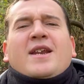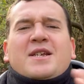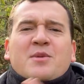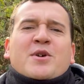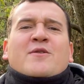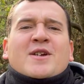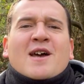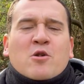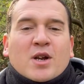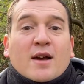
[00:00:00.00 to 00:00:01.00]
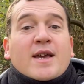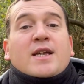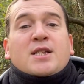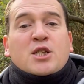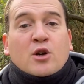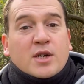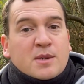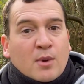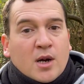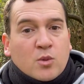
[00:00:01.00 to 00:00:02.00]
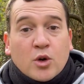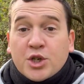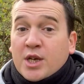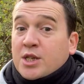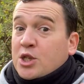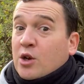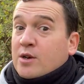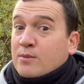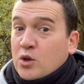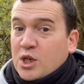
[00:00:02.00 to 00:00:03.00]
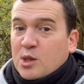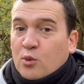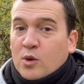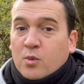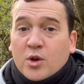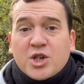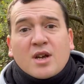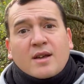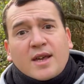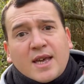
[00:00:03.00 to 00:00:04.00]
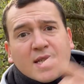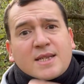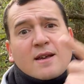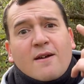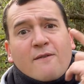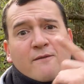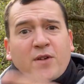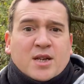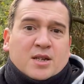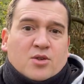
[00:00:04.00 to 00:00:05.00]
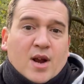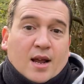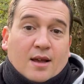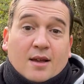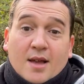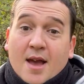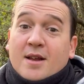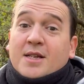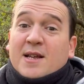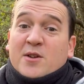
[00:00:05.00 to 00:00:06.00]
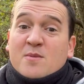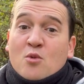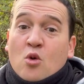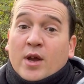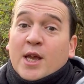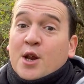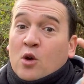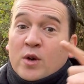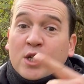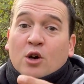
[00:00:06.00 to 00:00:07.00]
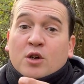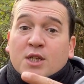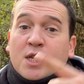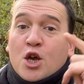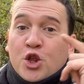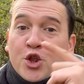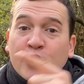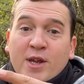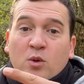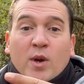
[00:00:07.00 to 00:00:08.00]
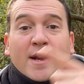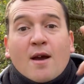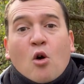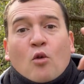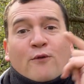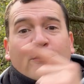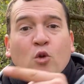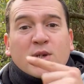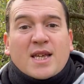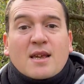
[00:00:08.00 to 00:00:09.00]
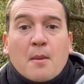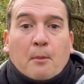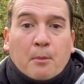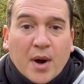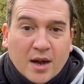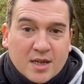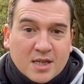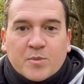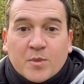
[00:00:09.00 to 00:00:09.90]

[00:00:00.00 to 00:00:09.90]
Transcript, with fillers: is a bit of an outlier, it's not a smartwatch, it's not a multi-sport watch, it's a fitness tracker. And I'll tell you more, it only costs 30 quid or 40 bucks.